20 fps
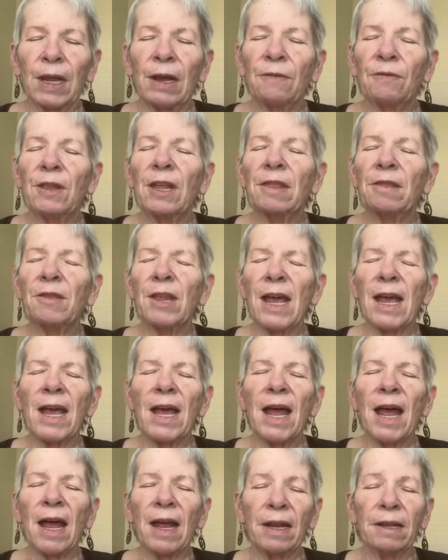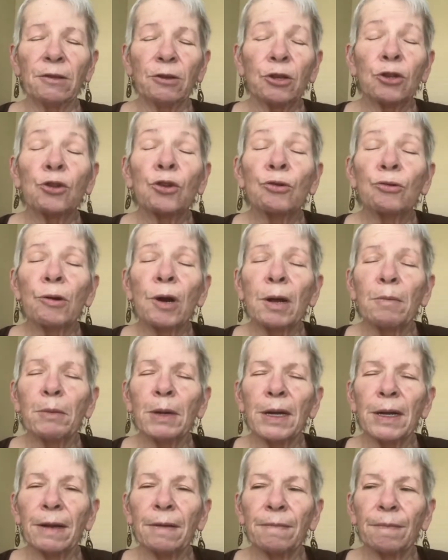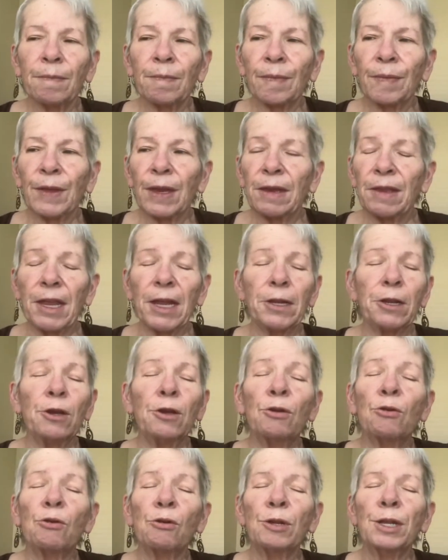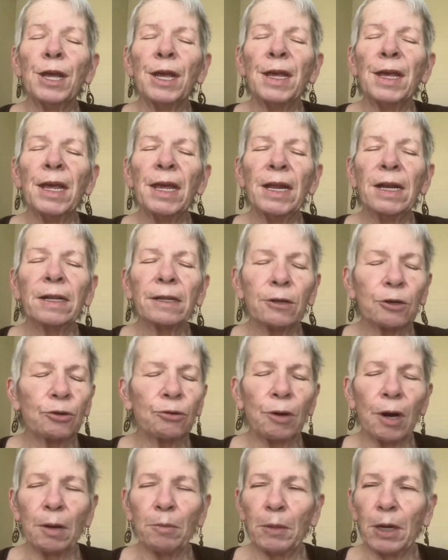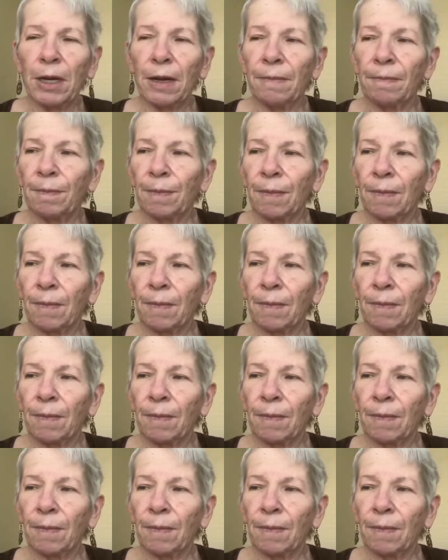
that they had trauma, that you could heal trauma.